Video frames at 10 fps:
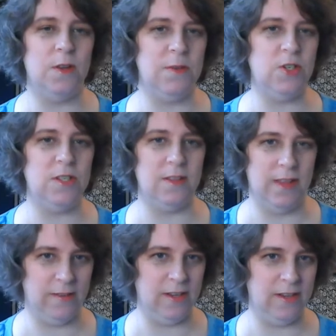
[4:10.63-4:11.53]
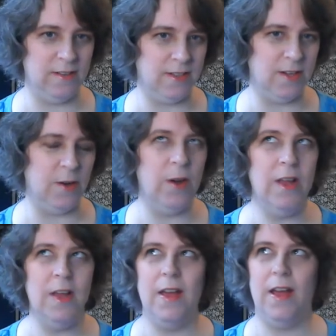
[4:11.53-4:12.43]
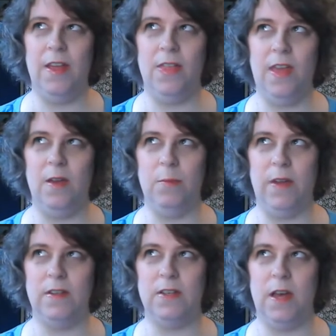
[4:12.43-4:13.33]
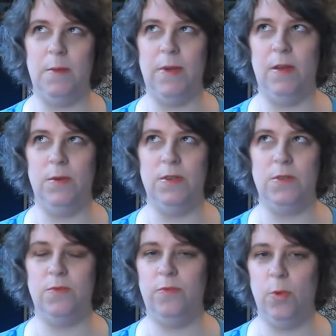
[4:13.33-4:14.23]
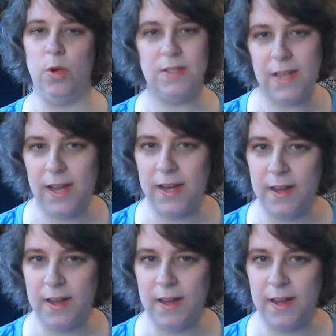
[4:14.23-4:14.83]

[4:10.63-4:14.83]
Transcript: I mean, she's 11, so I think by the time I was 14,